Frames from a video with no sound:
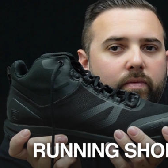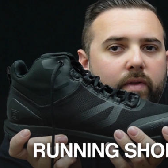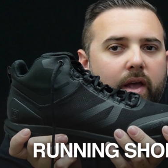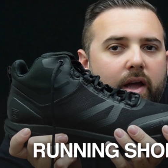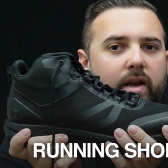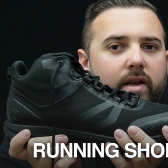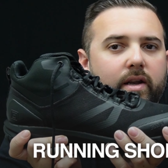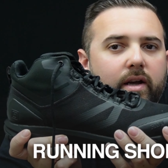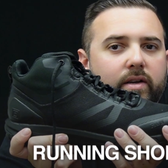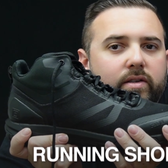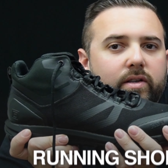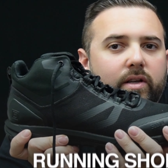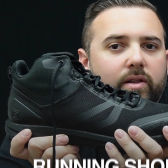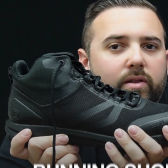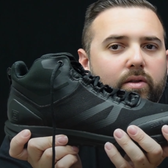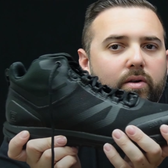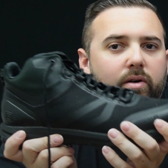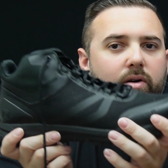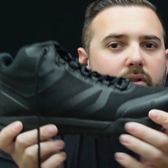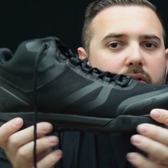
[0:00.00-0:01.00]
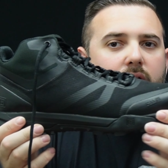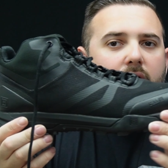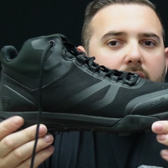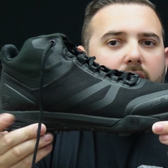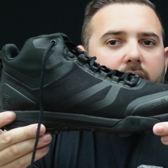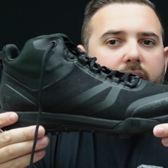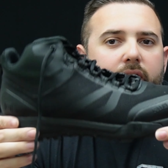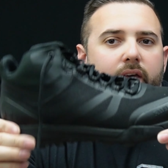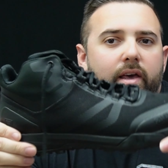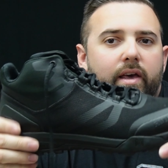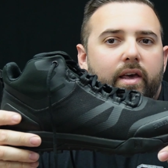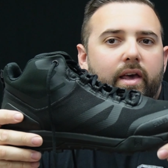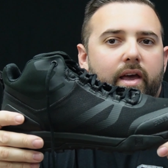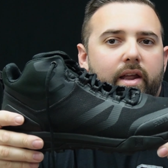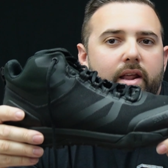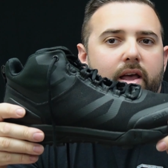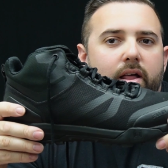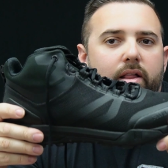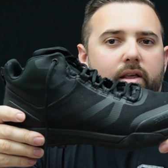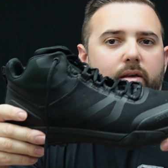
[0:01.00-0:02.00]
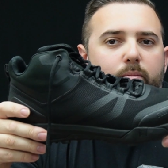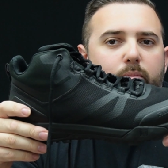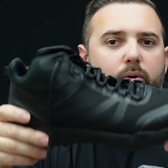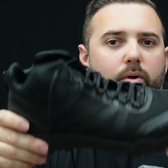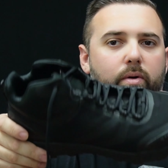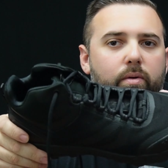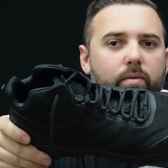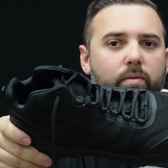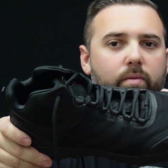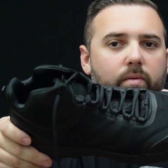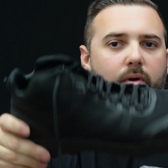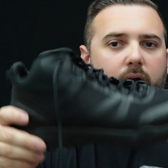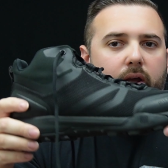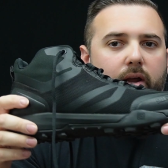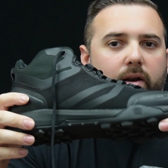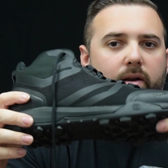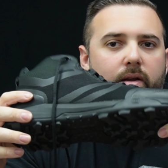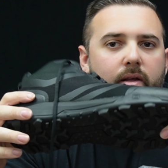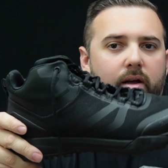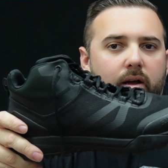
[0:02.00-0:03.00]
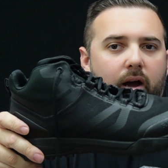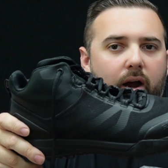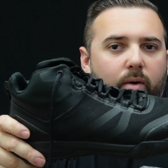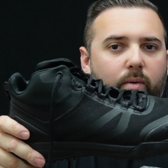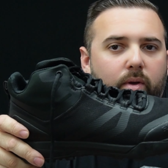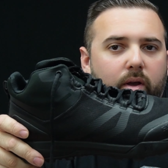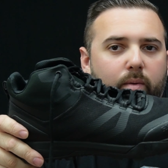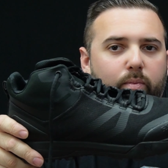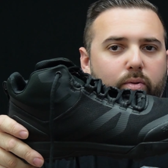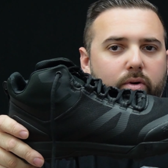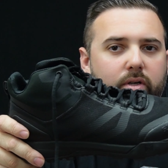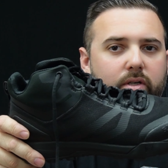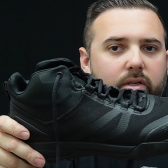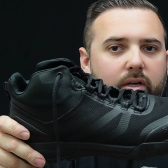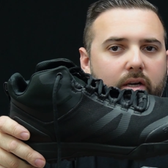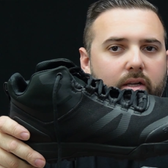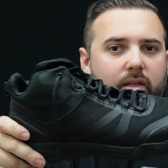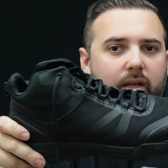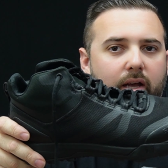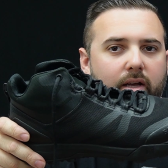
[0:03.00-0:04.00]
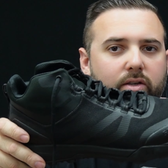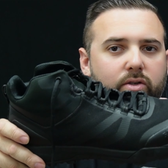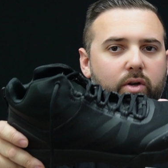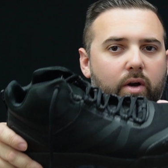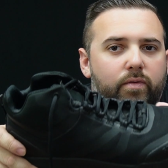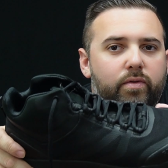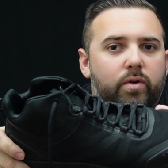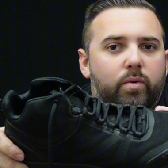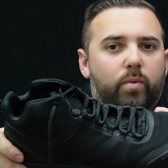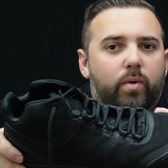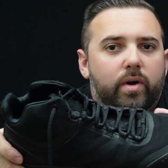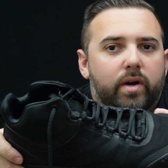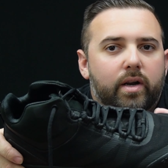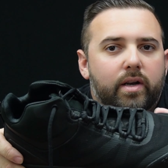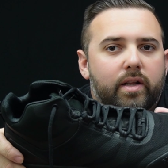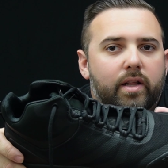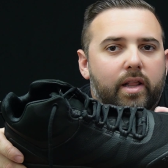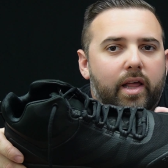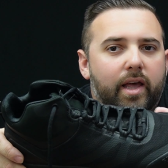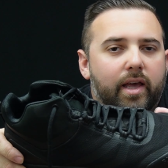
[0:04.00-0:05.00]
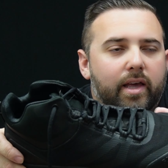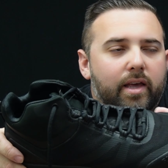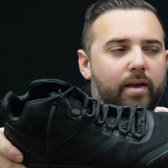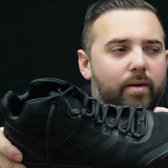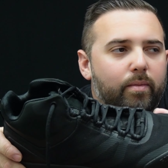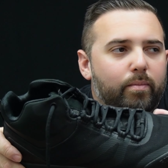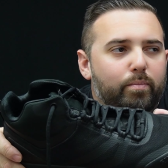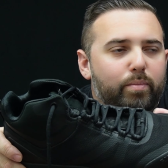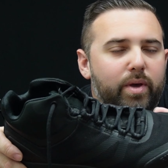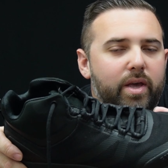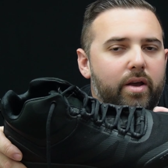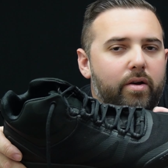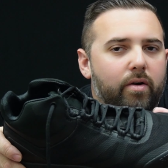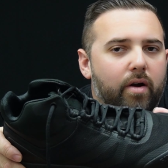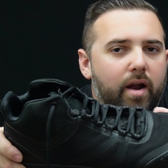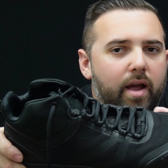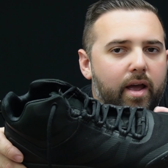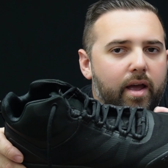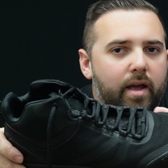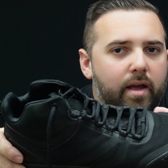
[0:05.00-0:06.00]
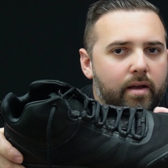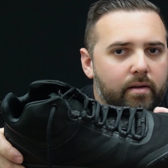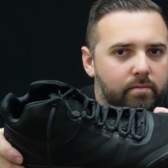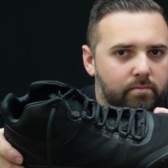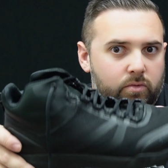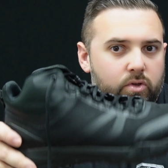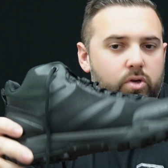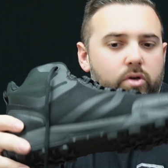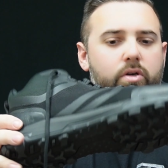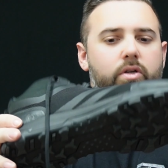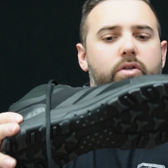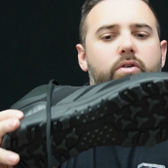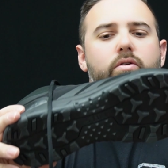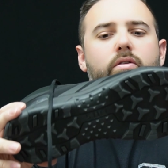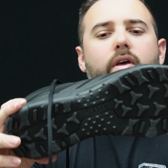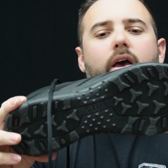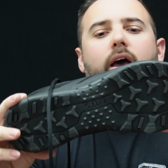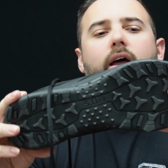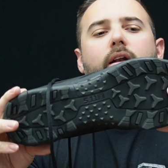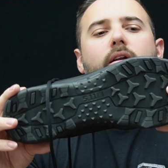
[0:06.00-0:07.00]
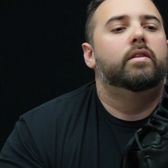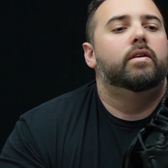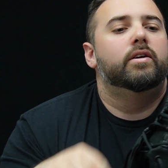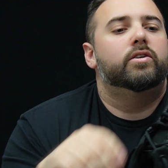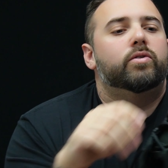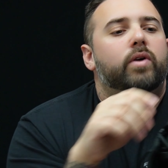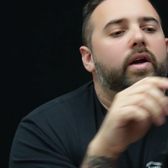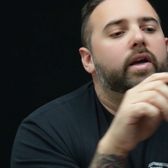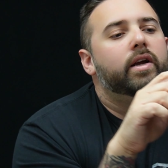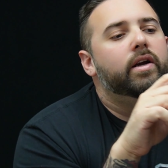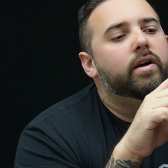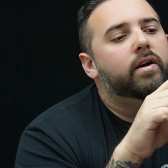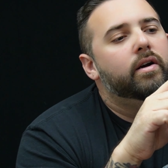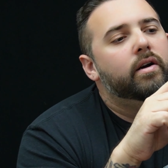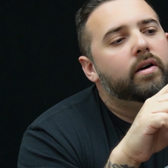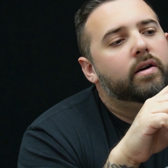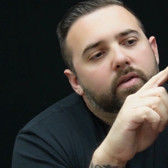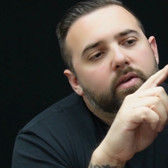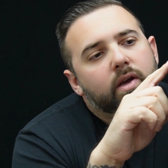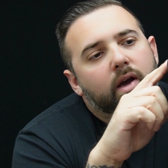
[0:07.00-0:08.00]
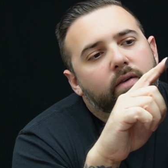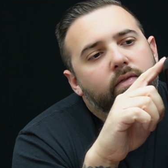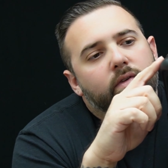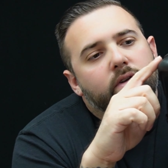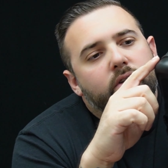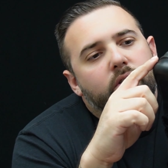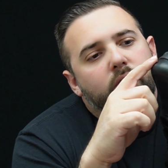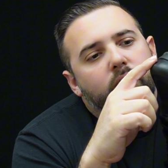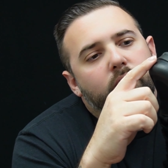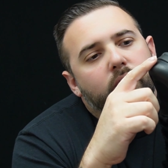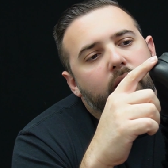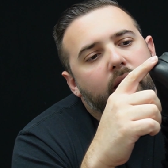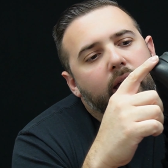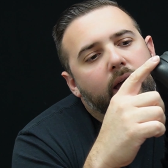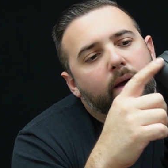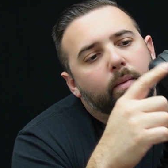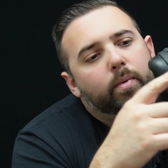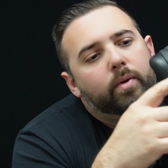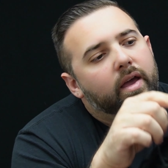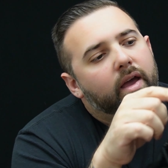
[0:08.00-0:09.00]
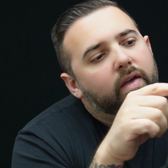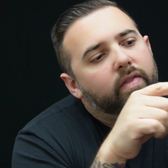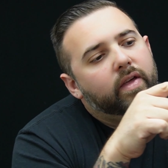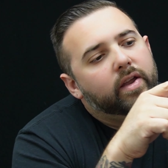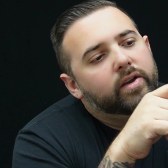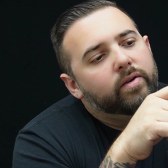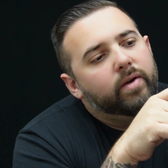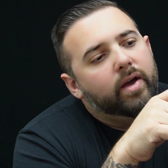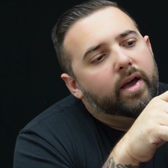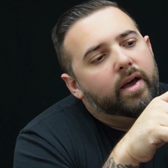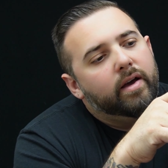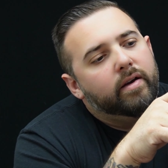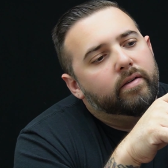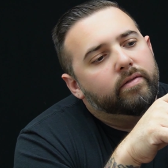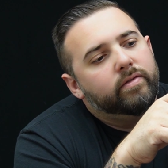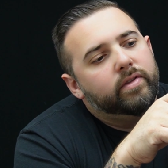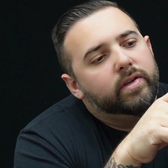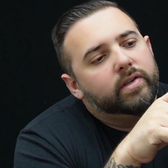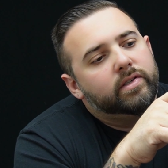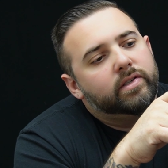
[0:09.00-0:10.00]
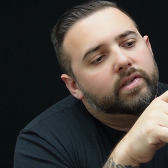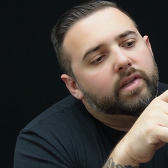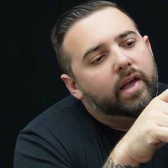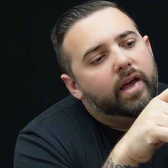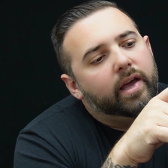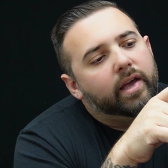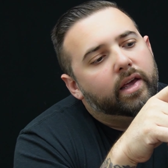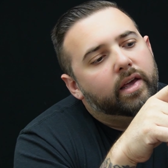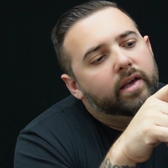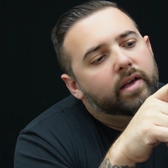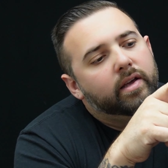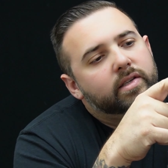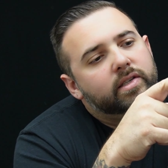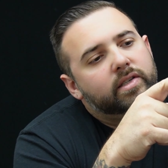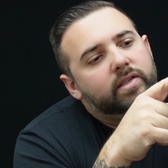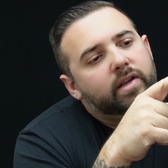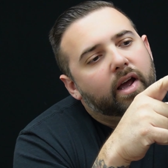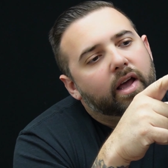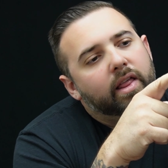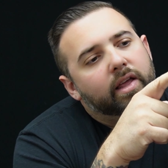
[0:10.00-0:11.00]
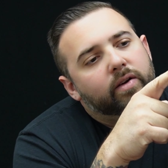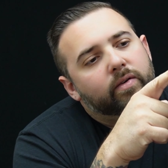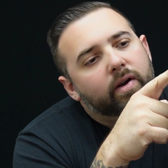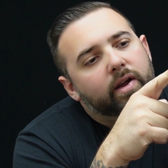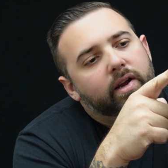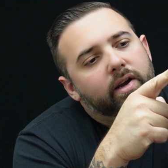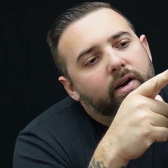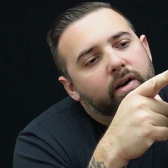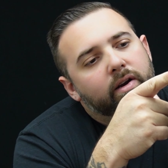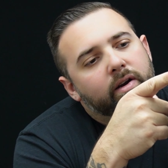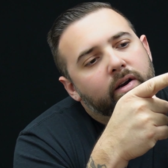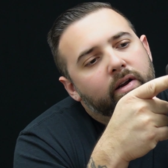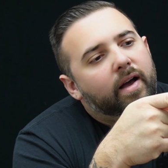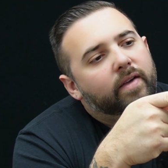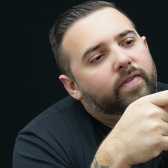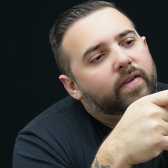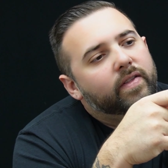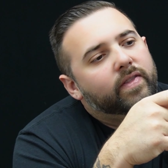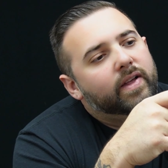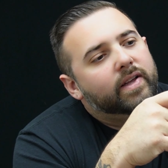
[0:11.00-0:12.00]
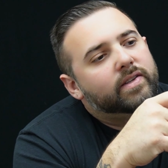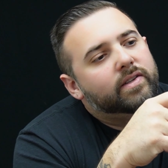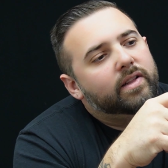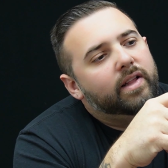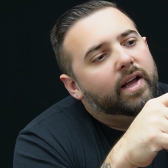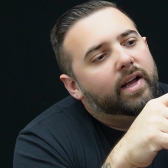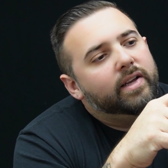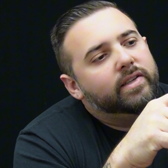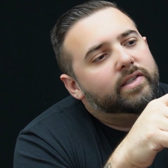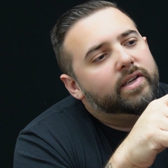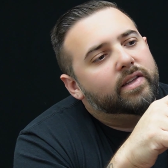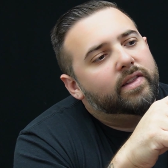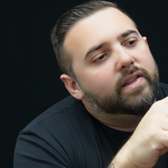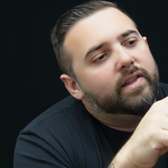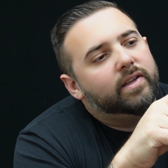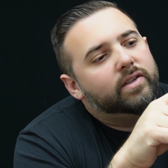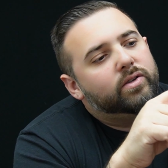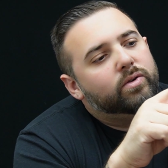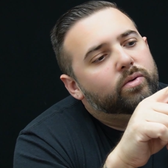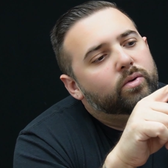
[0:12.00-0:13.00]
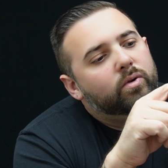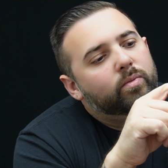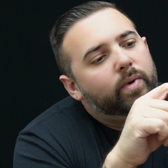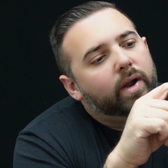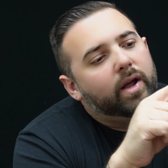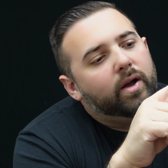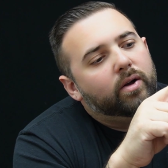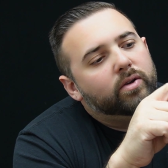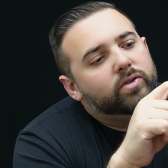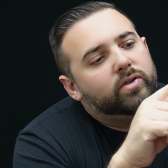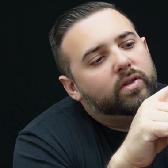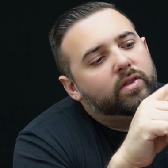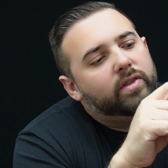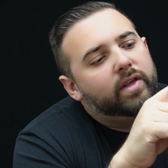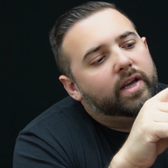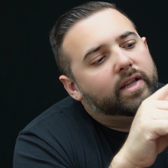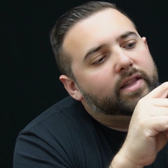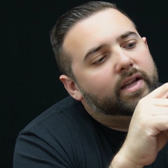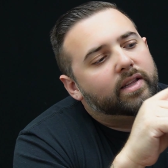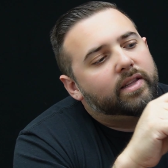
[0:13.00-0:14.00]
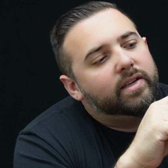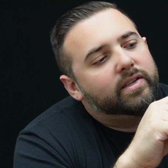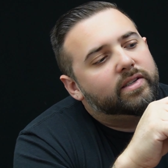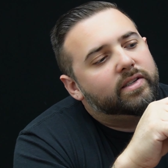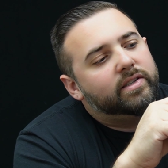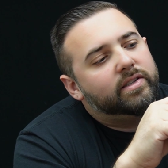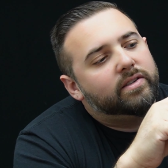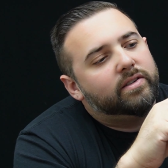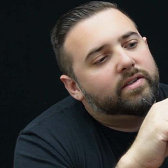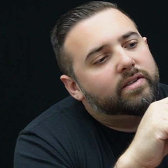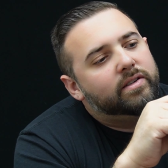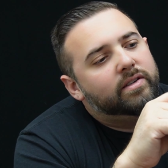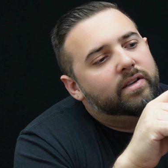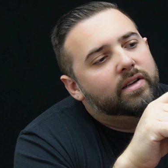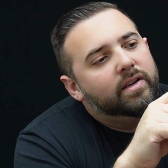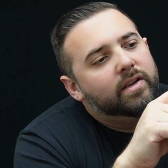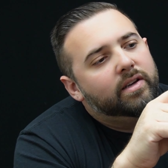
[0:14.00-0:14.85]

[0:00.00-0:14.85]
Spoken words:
and doesn't look like an LE boot, right? I really appreciate that. So if you wanted to like be gray, you could do that. This right here, you have the toe cap, and then you have this like styling right here. I think that's classy, I think that's cool, but I also think that this is